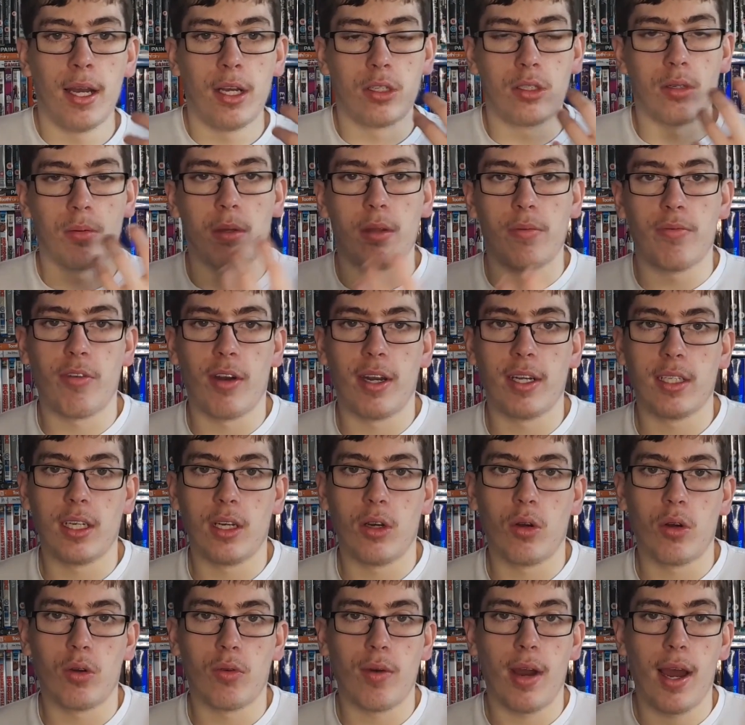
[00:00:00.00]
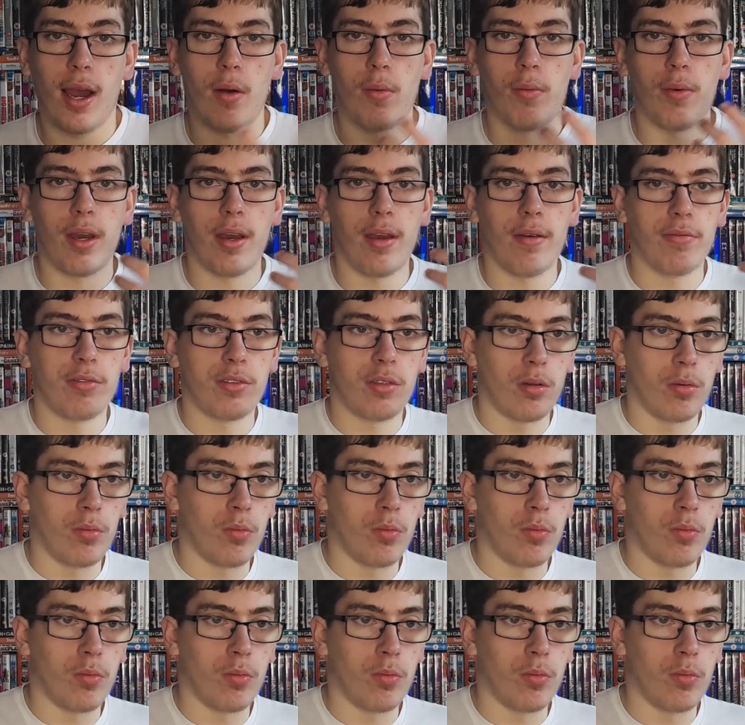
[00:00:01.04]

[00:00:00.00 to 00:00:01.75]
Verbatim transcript: some of the friends he hung around with,